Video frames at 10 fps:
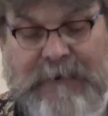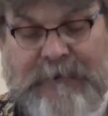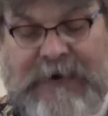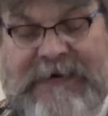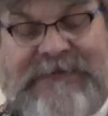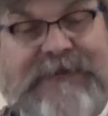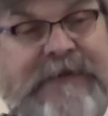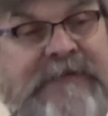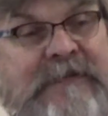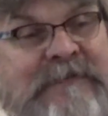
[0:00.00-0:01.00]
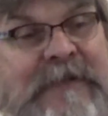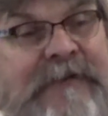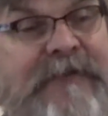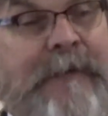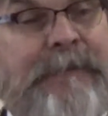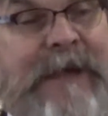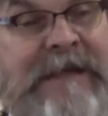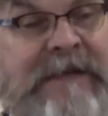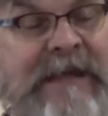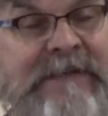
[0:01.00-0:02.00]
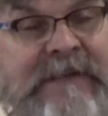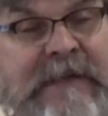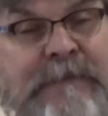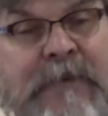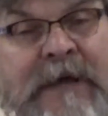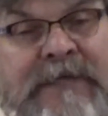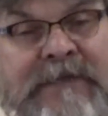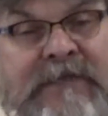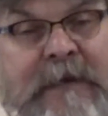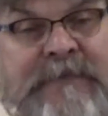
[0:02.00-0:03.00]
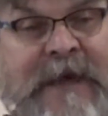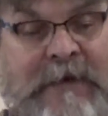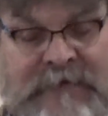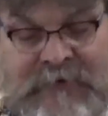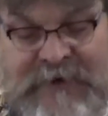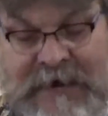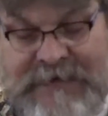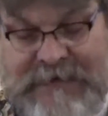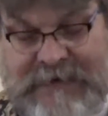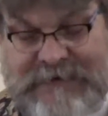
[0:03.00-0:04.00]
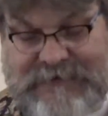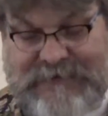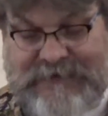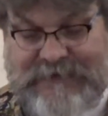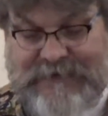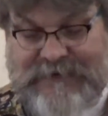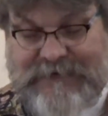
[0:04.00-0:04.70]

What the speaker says: But he steels himself up and takes a deep breath and steps out into nothingness.